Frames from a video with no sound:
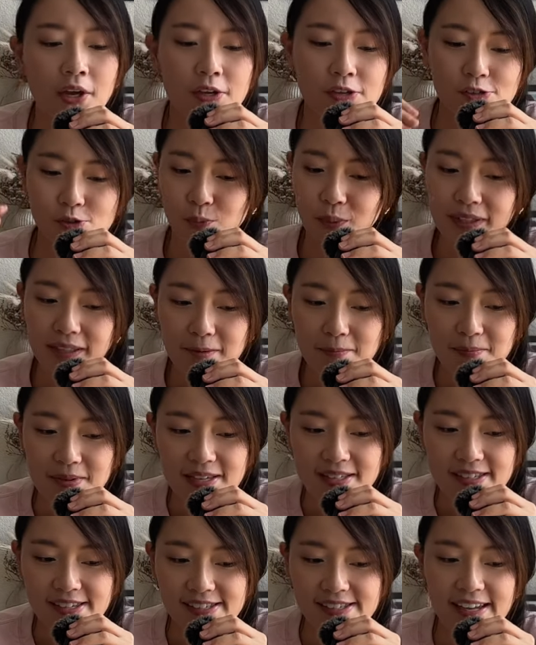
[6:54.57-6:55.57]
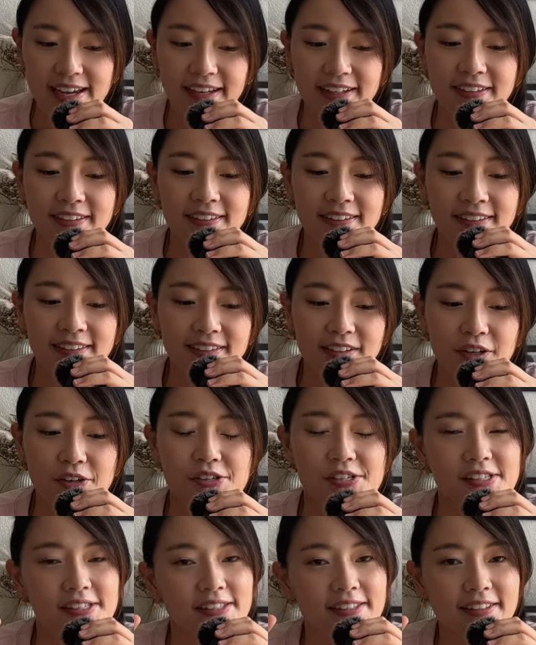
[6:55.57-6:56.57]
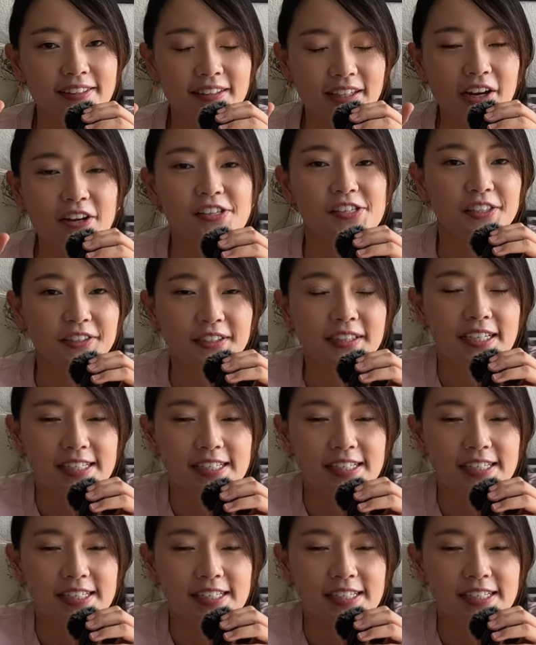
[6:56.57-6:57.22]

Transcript: So what that means is that there are certain